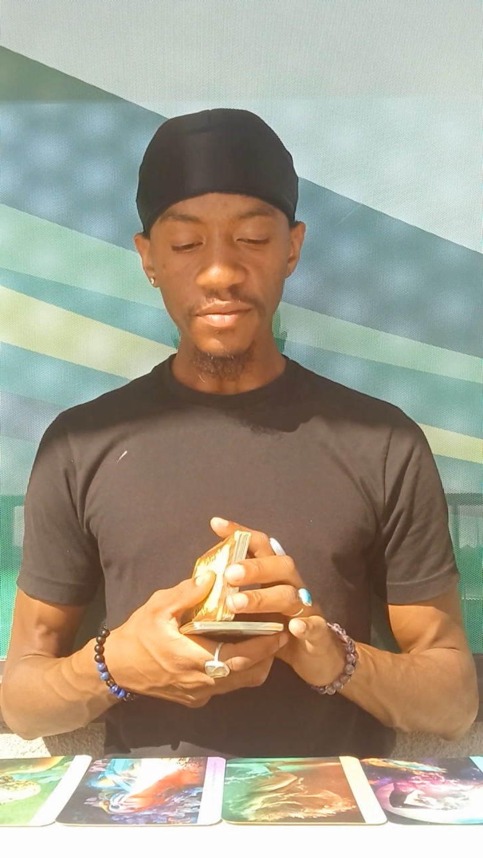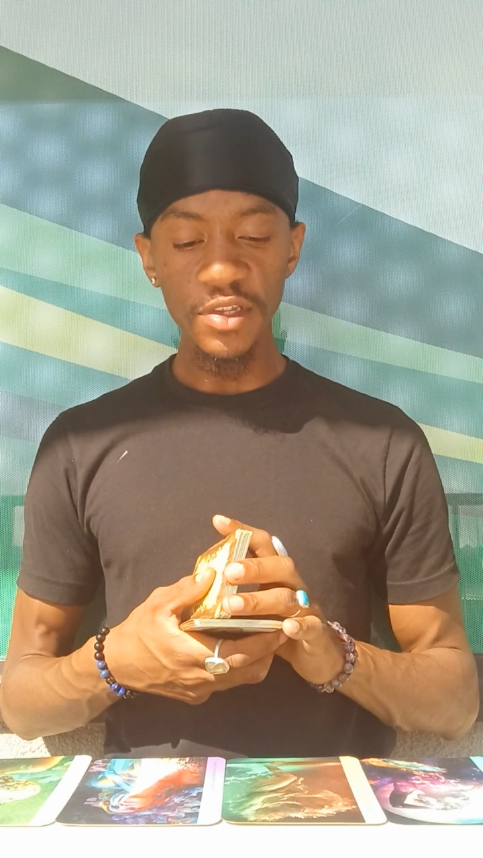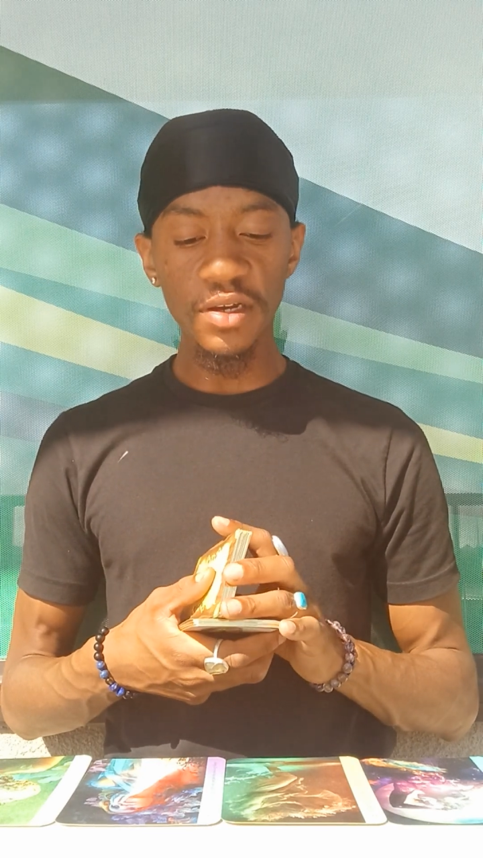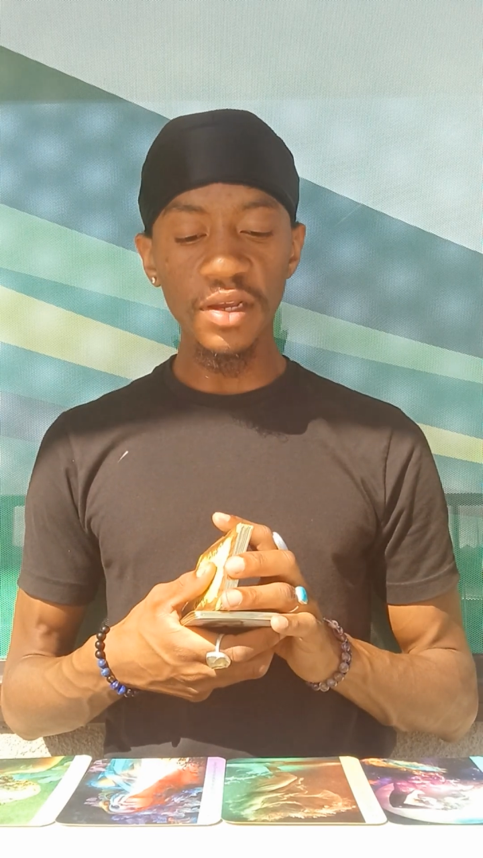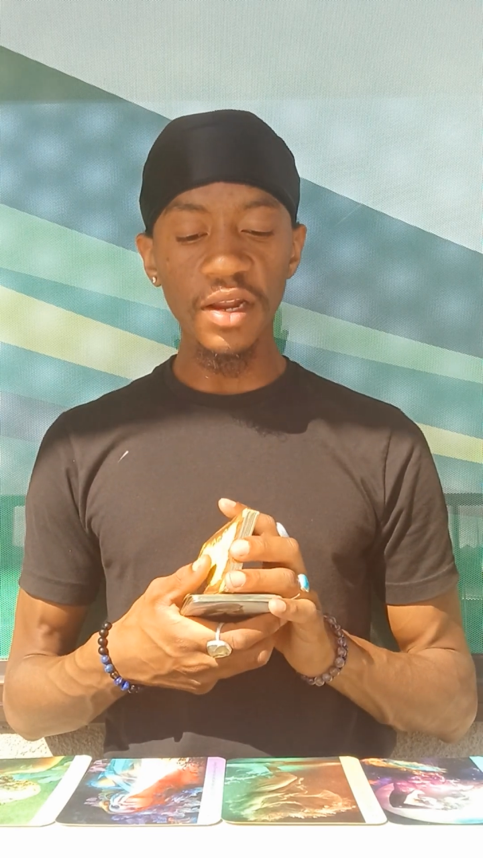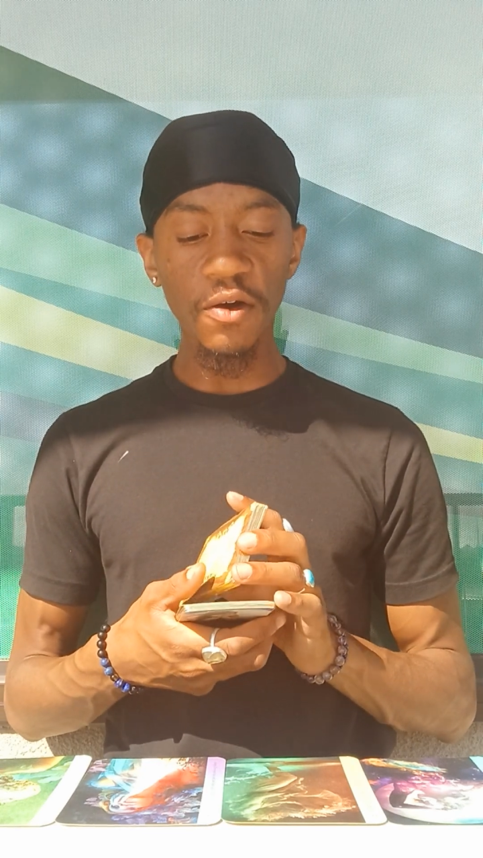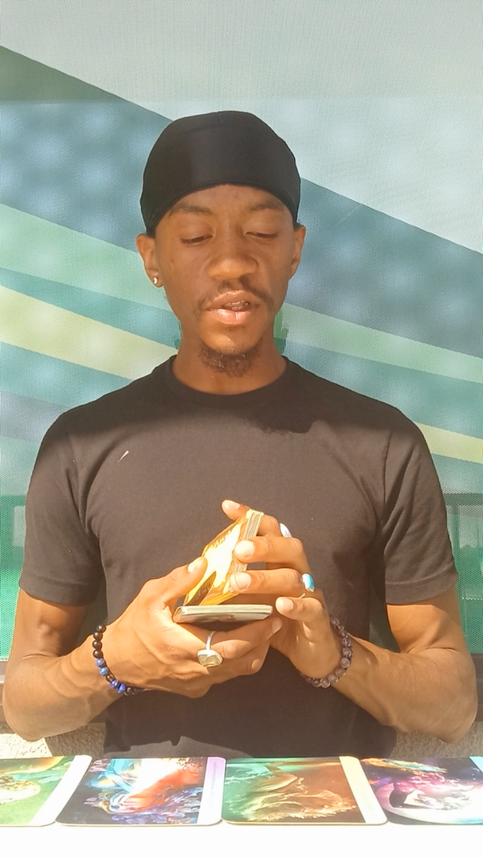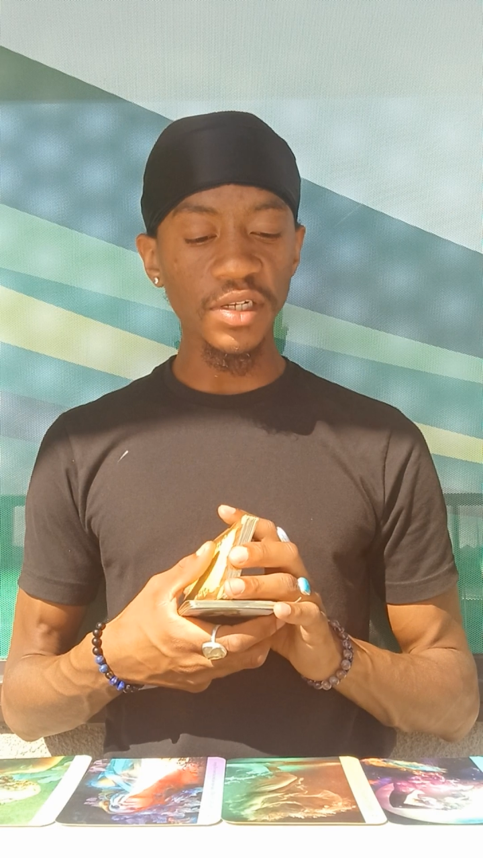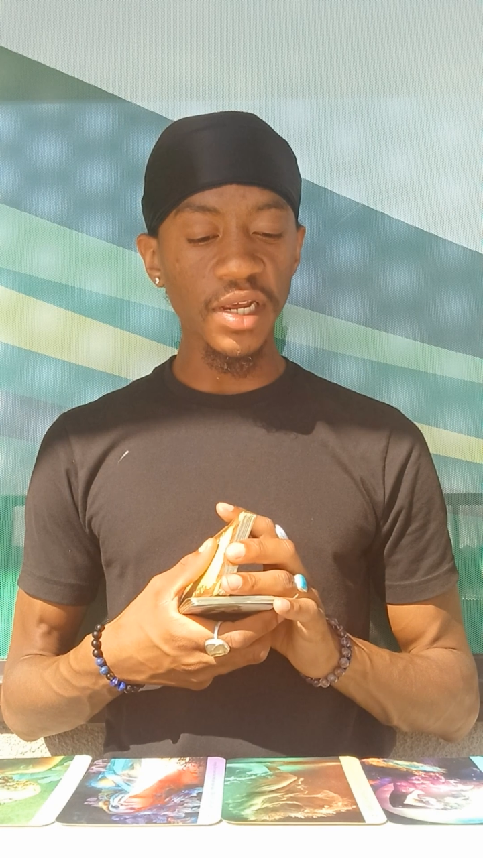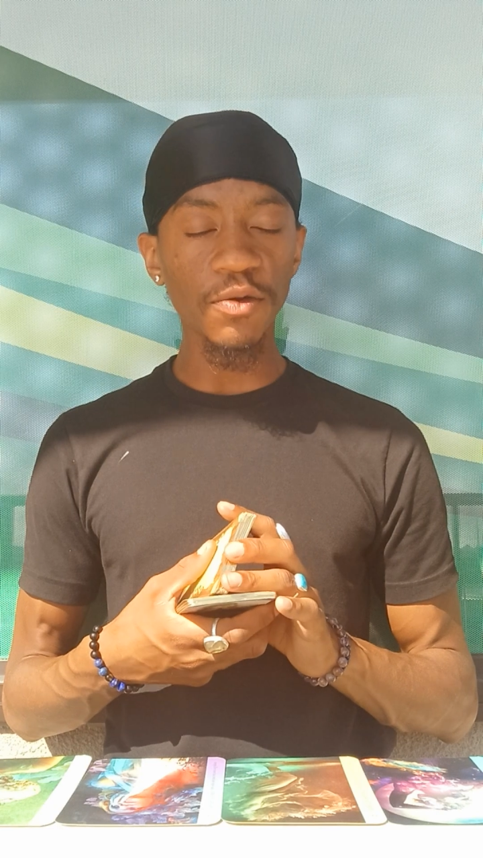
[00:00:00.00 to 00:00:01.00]
Again,
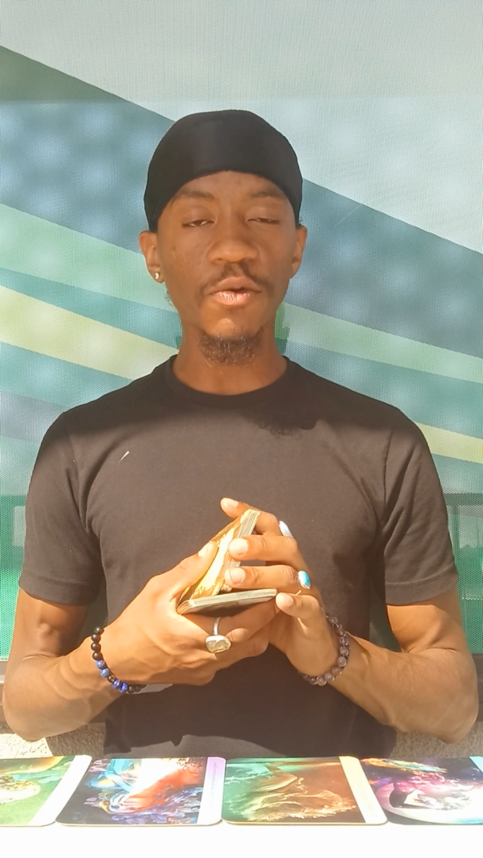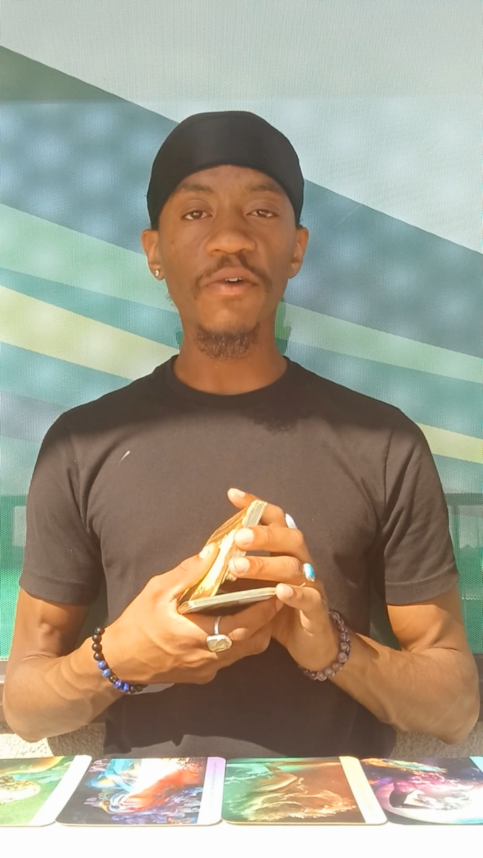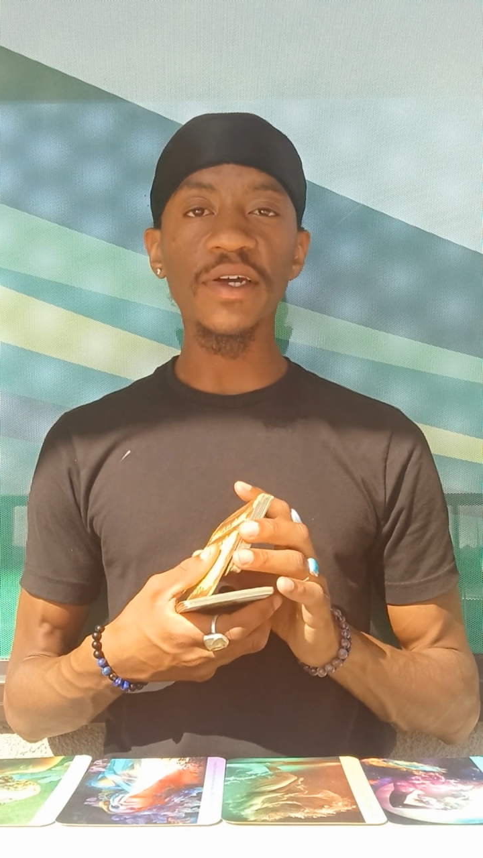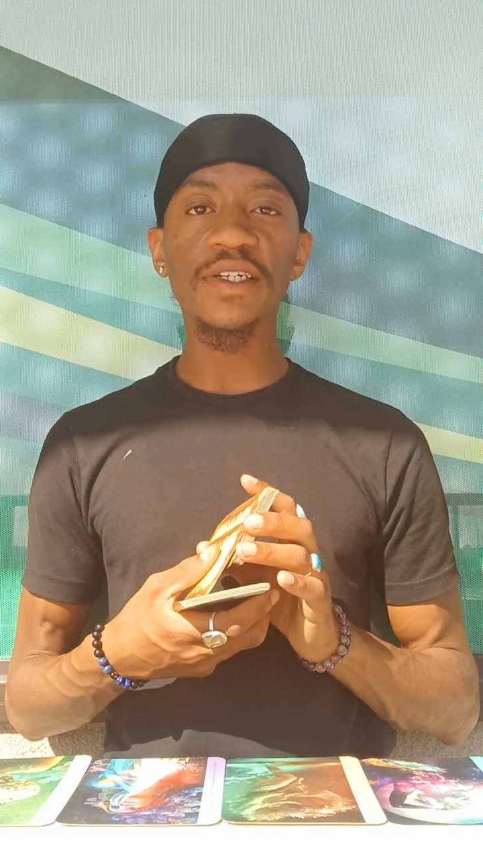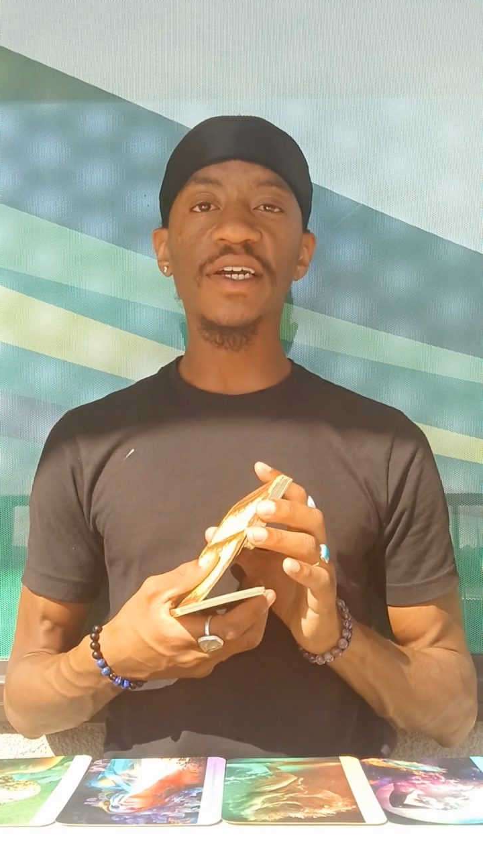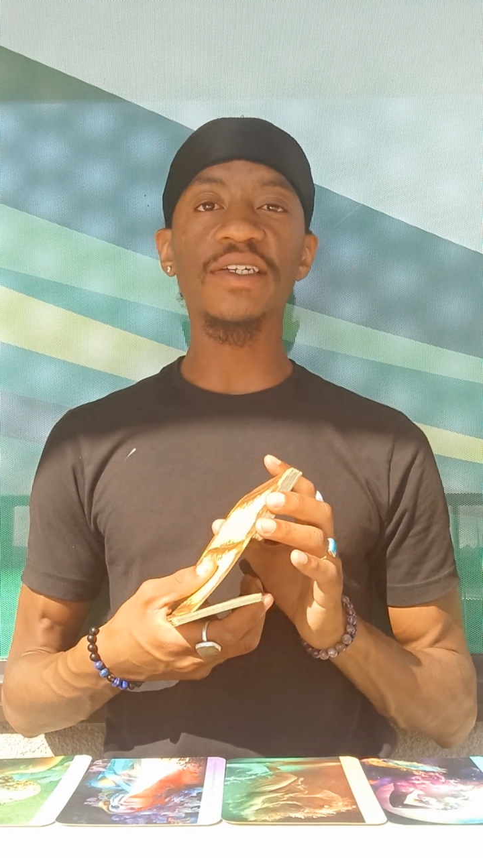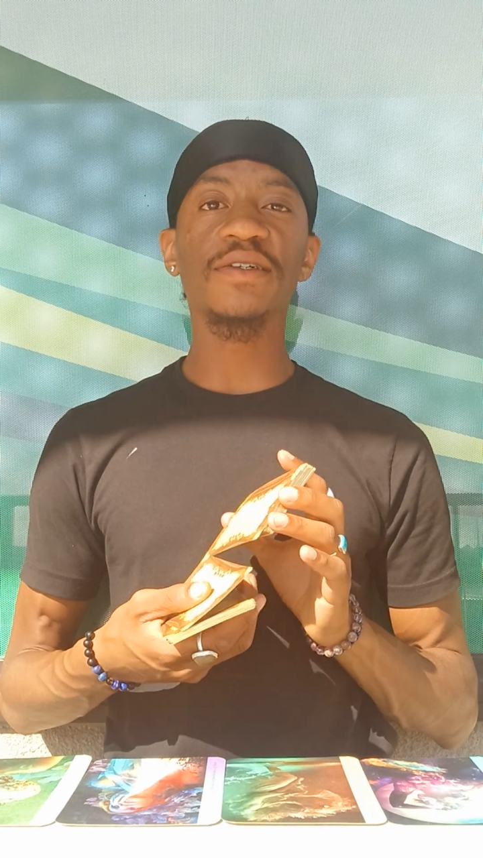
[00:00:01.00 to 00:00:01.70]
only take what resonates